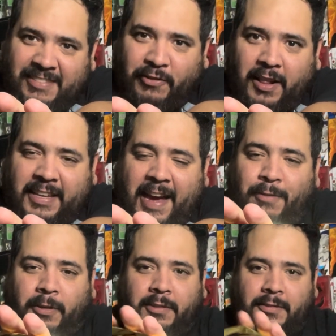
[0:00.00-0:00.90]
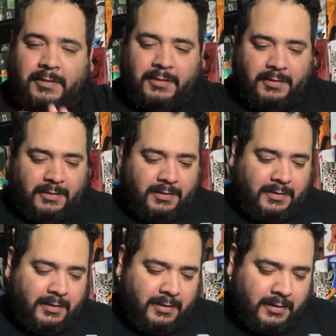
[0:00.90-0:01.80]
Finally got one.
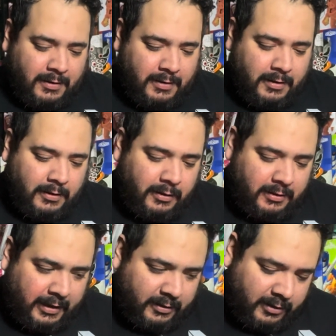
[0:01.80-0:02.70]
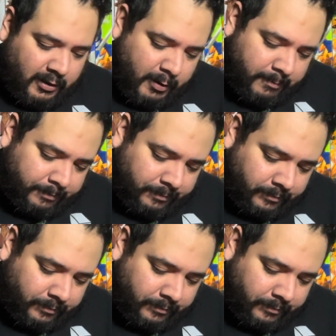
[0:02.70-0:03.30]
That sounds good, man.